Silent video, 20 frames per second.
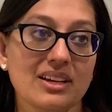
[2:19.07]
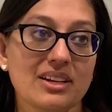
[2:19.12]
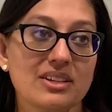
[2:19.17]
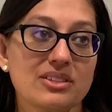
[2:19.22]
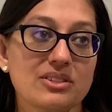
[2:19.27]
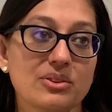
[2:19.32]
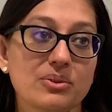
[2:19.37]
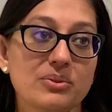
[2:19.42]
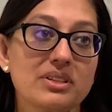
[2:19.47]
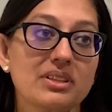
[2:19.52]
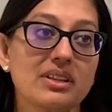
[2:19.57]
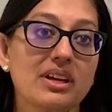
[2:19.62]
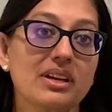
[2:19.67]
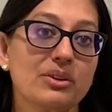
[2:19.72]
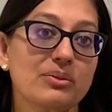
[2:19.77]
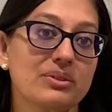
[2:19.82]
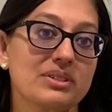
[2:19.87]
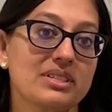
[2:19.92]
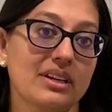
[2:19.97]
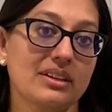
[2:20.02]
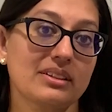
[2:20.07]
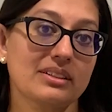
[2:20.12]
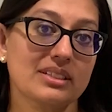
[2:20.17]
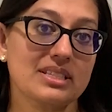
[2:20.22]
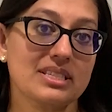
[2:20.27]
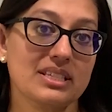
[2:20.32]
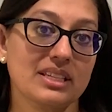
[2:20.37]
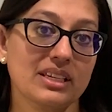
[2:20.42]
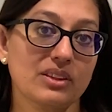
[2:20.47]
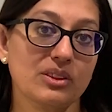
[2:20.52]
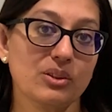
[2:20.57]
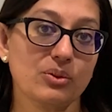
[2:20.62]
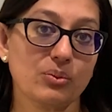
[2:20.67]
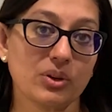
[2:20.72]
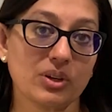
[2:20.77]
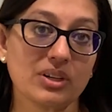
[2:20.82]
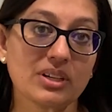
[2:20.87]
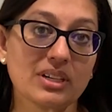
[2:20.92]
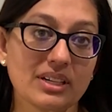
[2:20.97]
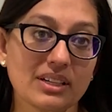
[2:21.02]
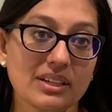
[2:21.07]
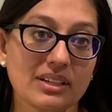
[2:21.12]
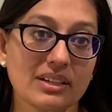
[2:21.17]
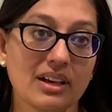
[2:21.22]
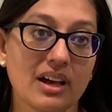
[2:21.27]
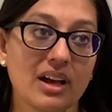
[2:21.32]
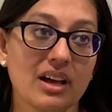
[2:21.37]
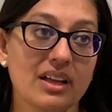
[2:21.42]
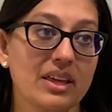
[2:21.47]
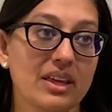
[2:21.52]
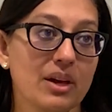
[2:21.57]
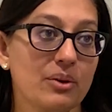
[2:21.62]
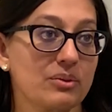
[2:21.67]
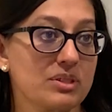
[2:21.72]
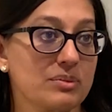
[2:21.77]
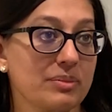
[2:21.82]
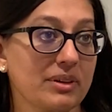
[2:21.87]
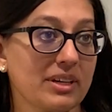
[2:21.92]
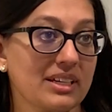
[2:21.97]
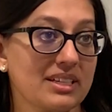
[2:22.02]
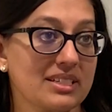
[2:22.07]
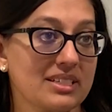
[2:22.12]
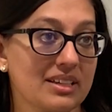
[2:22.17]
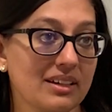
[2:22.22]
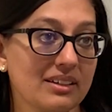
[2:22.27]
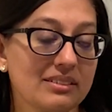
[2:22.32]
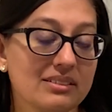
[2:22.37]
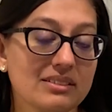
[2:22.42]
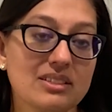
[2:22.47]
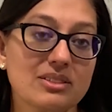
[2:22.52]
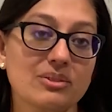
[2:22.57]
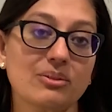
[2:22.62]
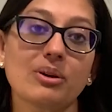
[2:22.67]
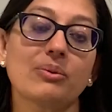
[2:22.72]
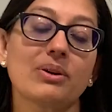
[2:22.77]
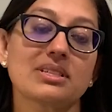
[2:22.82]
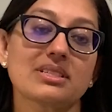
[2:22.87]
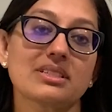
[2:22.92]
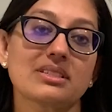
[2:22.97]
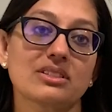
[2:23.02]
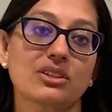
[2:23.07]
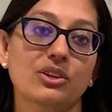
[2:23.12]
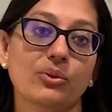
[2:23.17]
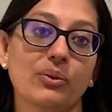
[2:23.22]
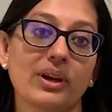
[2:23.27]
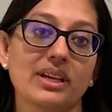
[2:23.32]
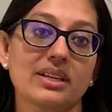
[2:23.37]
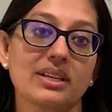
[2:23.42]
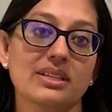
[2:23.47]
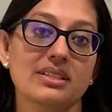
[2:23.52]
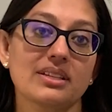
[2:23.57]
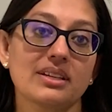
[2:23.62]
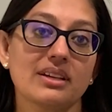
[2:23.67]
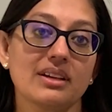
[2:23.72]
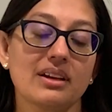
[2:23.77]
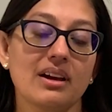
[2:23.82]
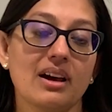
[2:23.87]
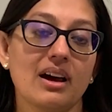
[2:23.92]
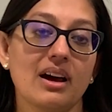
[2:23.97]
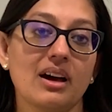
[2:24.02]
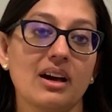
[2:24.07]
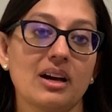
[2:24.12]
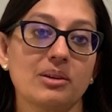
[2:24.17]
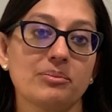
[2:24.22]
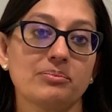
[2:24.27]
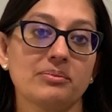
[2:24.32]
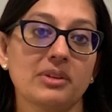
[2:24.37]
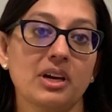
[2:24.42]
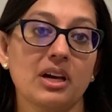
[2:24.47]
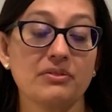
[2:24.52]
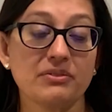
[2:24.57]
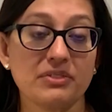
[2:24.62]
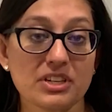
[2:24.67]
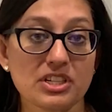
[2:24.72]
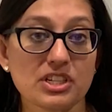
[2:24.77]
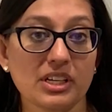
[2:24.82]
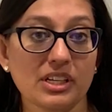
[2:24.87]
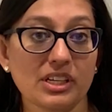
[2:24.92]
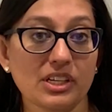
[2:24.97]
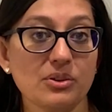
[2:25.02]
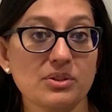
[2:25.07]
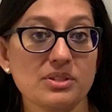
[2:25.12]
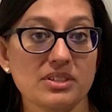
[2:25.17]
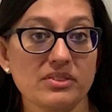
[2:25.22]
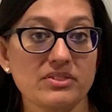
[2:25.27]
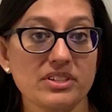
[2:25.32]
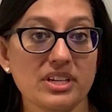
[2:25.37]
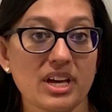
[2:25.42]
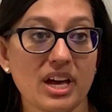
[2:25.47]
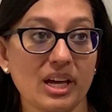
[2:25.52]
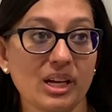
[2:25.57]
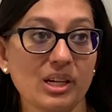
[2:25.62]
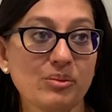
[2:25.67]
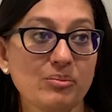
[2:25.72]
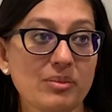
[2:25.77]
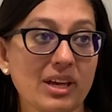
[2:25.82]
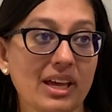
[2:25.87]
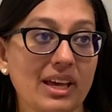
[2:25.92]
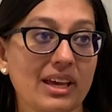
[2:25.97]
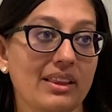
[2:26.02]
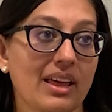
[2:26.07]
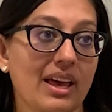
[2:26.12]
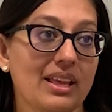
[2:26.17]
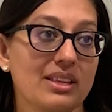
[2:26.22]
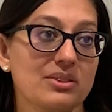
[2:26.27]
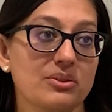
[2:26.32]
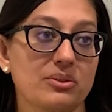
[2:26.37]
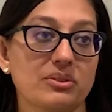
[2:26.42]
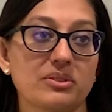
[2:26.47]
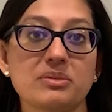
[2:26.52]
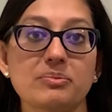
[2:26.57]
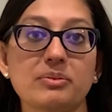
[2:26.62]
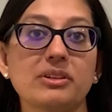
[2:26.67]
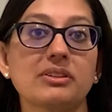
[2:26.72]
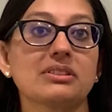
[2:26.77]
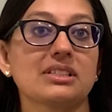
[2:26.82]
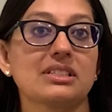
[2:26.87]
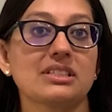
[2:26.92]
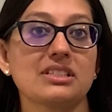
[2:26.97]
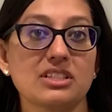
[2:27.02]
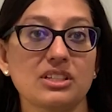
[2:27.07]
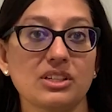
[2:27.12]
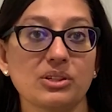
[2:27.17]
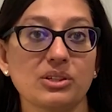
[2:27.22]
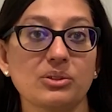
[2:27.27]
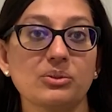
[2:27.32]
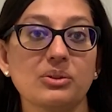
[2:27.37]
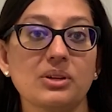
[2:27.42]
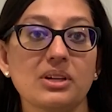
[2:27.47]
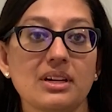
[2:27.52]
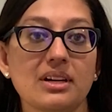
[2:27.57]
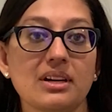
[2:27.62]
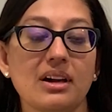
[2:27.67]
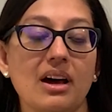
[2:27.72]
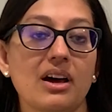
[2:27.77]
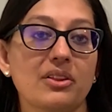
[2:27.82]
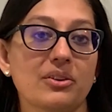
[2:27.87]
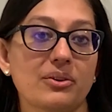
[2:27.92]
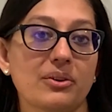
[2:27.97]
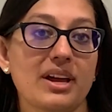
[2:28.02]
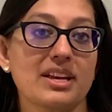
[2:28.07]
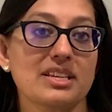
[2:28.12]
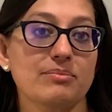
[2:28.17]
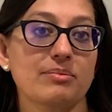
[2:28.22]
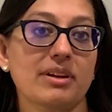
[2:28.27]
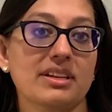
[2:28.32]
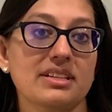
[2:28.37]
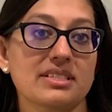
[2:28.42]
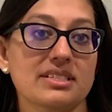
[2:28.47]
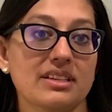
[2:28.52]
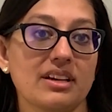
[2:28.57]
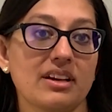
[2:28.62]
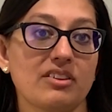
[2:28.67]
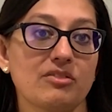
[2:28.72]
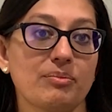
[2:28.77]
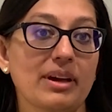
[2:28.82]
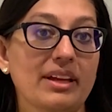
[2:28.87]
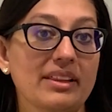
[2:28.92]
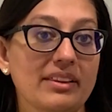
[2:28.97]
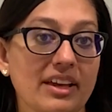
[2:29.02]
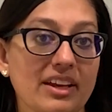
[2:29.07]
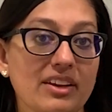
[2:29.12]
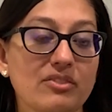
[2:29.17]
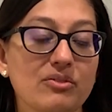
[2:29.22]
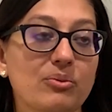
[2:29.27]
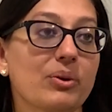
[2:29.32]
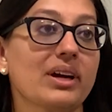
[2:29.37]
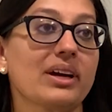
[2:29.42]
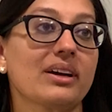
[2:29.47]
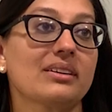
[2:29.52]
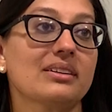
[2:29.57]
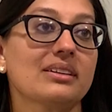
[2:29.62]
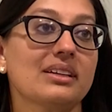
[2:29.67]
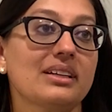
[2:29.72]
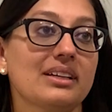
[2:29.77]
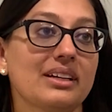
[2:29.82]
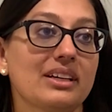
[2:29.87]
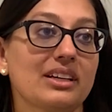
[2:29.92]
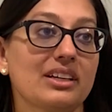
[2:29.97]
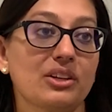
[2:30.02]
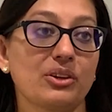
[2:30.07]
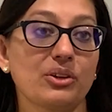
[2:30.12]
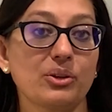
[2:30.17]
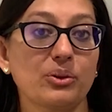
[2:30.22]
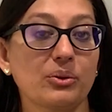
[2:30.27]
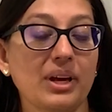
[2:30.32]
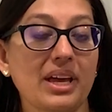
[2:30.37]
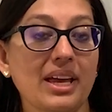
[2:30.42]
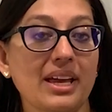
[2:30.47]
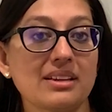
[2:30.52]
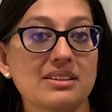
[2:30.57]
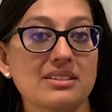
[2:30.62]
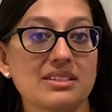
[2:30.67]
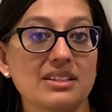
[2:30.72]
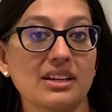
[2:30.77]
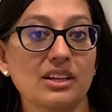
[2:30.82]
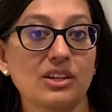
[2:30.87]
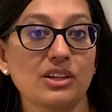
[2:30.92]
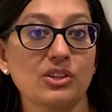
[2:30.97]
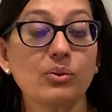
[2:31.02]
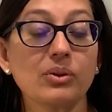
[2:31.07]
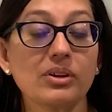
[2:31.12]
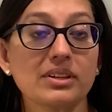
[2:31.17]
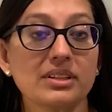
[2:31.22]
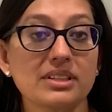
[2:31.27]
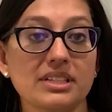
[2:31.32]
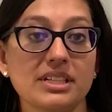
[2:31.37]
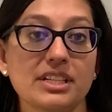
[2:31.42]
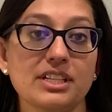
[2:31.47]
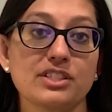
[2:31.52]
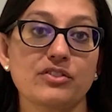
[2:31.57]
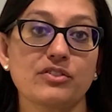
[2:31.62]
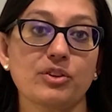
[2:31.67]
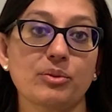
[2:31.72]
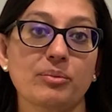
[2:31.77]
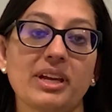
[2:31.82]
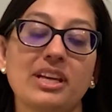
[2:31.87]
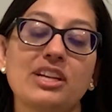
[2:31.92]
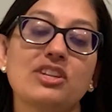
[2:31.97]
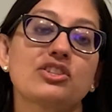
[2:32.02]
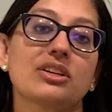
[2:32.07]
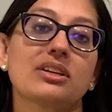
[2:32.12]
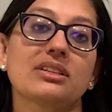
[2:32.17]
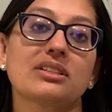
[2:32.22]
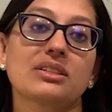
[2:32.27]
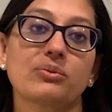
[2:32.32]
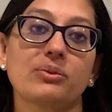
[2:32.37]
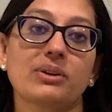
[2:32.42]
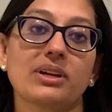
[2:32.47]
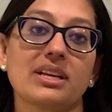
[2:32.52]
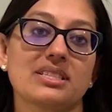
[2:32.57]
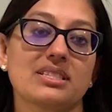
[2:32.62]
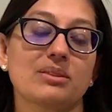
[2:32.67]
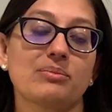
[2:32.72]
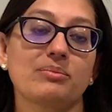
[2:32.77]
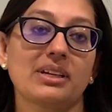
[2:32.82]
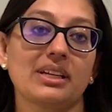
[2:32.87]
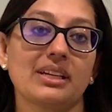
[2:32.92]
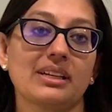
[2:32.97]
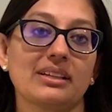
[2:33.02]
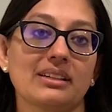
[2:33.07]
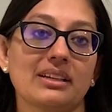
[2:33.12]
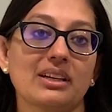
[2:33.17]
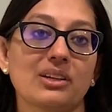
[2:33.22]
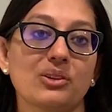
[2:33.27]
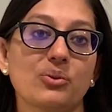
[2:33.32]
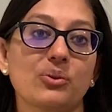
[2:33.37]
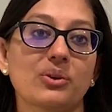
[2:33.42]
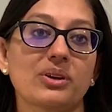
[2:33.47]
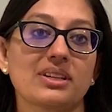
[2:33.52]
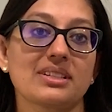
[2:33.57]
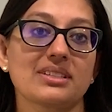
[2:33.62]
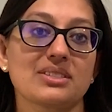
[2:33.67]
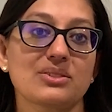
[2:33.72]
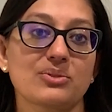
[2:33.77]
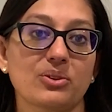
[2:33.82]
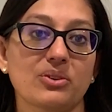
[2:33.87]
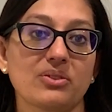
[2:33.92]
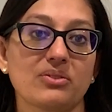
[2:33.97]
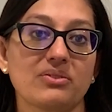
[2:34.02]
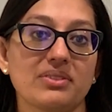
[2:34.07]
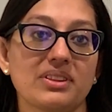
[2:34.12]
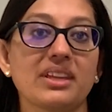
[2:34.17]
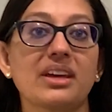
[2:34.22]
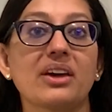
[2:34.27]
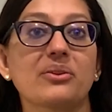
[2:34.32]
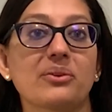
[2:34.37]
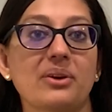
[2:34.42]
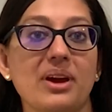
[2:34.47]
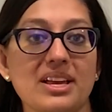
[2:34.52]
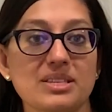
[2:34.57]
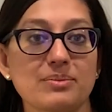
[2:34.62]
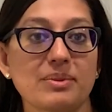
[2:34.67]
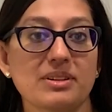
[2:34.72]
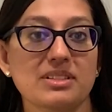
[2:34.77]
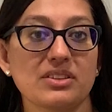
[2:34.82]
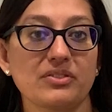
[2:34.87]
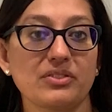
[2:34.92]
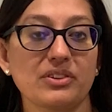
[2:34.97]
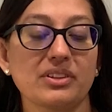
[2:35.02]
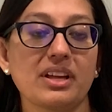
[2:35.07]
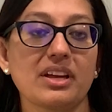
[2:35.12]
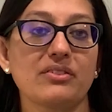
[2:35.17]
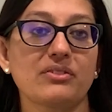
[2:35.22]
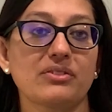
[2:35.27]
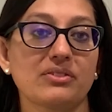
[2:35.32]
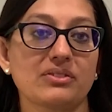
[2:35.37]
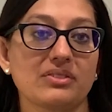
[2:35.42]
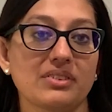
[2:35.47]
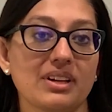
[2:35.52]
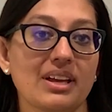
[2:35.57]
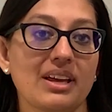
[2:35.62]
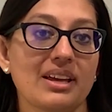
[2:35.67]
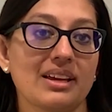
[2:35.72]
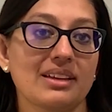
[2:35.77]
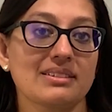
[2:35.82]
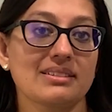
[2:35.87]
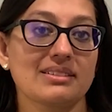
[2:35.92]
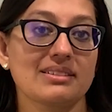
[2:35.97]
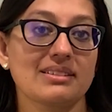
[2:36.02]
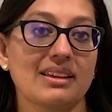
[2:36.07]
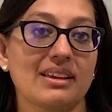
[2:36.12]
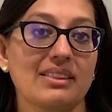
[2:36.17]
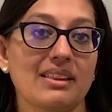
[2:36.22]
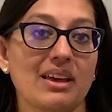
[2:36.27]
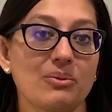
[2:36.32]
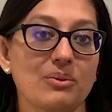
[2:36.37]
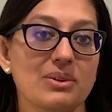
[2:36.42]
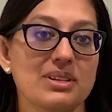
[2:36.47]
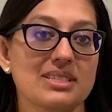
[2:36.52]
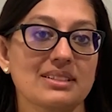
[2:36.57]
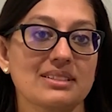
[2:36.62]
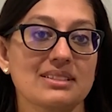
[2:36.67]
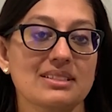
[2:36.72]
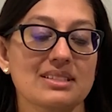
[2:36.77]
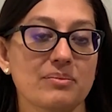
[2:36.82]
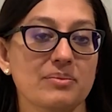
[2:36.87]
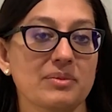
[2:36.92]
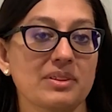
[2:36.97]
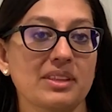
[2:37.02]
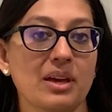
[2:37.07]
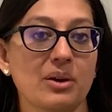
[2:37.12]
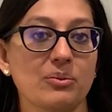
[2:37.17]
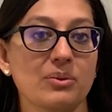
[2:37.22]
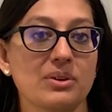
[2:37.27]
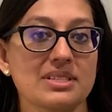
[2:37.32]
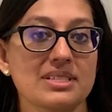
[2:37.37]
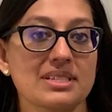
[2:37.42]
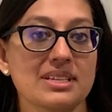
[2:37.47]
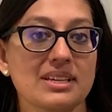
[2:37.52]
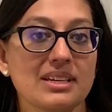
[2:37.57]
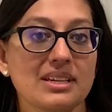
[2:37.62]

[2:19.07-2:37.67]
So there was a lot of redundancy in the work that was being done, so it wasn't a great efficient use of time, and that sort of spilled into other aspects of my life where you can't ignore the needs of your patient, and what ends up being ignored is sort of the other aspects of your life, and that wasn't something that was